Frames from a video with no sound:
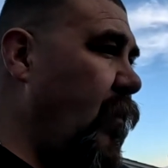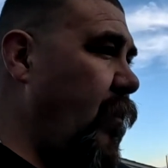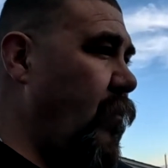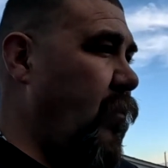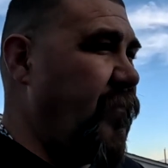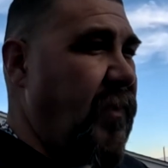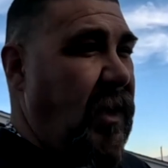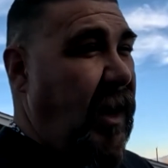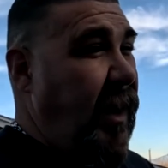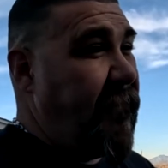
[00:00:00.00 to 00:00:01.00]
You know, if
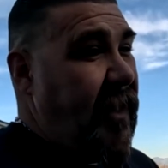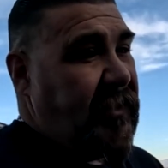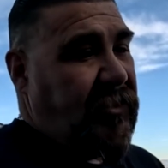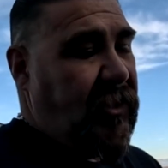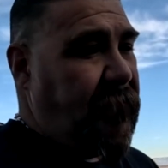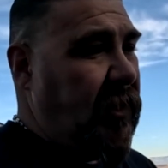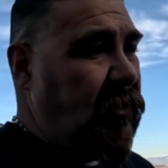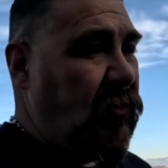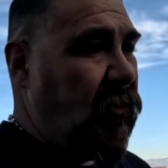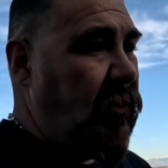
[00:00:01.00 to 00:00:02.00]
not, I have that stripping
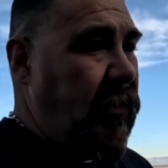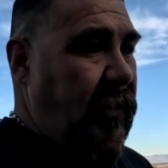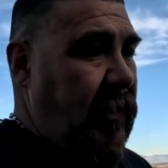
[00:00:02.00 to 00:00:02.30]
tool,